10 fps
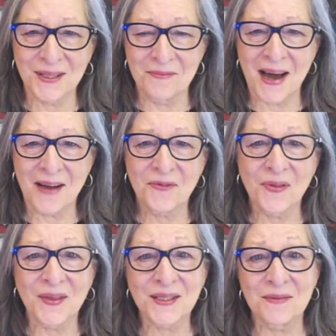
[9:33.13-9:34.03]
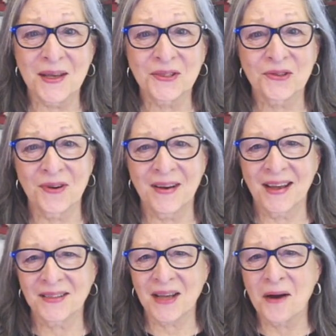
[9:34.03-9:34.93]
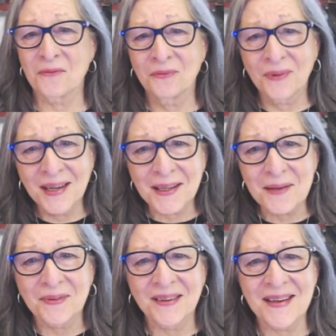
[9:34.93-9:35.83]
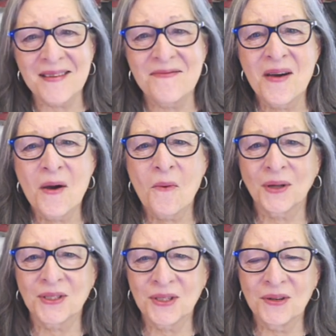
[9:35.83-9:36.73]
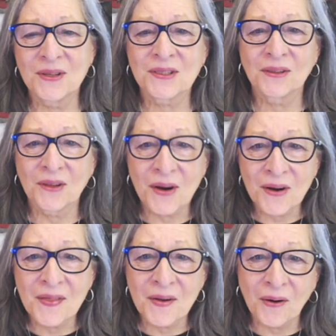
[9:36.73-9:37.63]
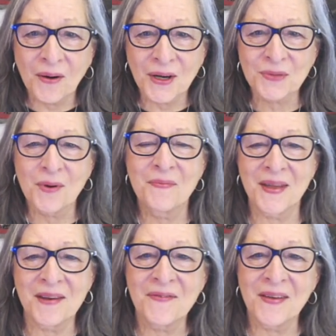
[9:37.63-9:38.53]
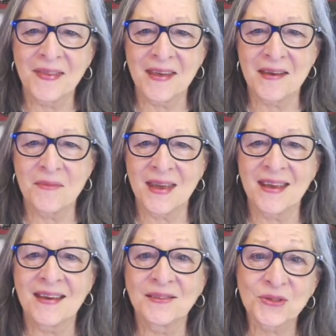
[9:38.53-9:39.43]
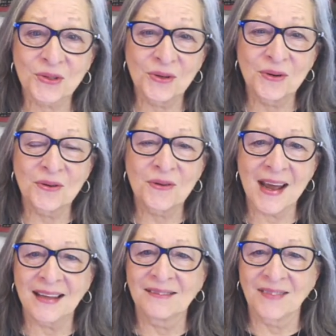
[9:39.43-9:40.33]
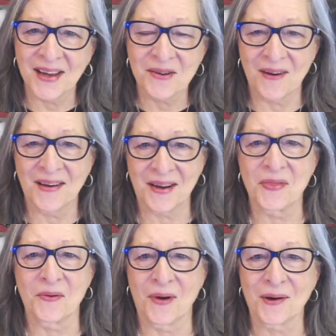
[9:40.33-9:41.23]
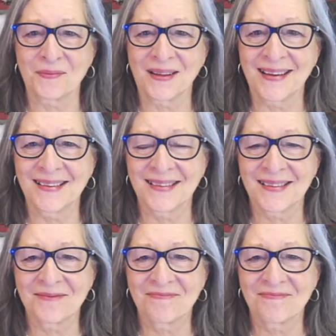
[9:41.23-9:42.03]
in mind for this semester or next. I really believe what students learn in the course will benefit them in school and later on in the workplace.